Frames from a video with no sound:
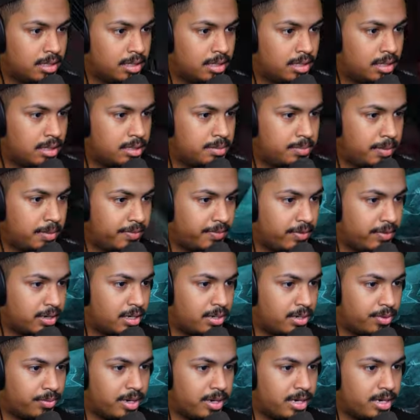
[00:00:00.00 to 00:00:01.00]
This motherfucker
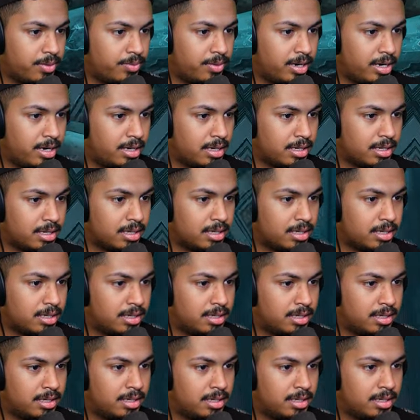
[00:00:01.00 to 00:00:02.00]
can read Iridian.
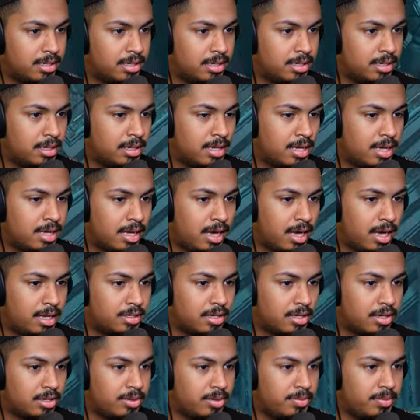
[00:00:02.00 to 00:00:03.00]
How
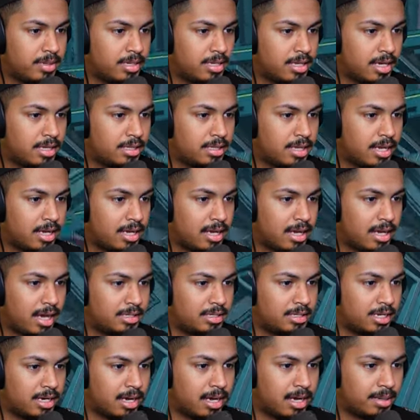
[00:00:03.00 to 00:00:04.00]
long you been like that? I
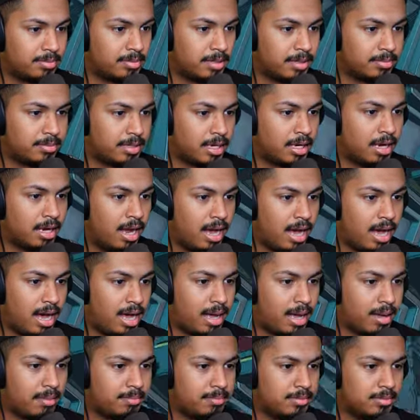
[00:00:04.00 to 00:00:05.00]
should have hopped up there.
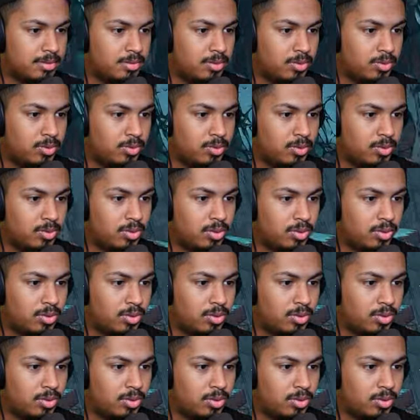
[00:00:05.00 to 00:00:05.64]
Hop. Woo.